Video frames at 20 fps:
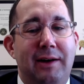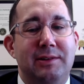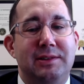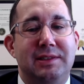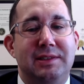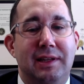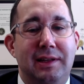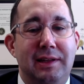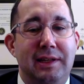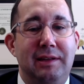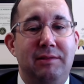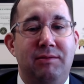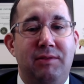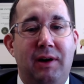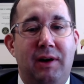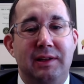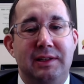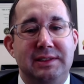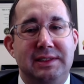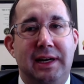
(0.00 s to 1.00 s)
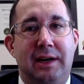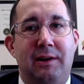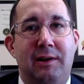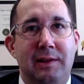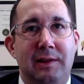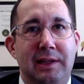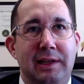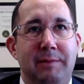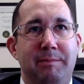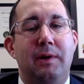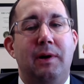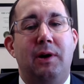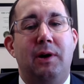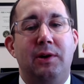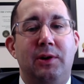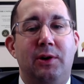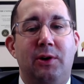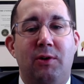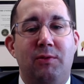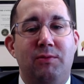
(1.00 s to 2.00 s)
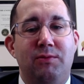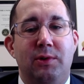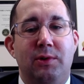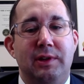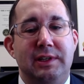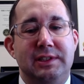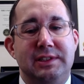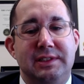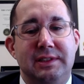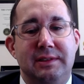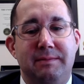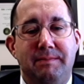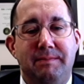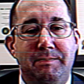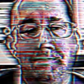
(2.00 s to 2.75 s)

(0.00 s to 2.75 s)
to leave voluntarily on your own volition.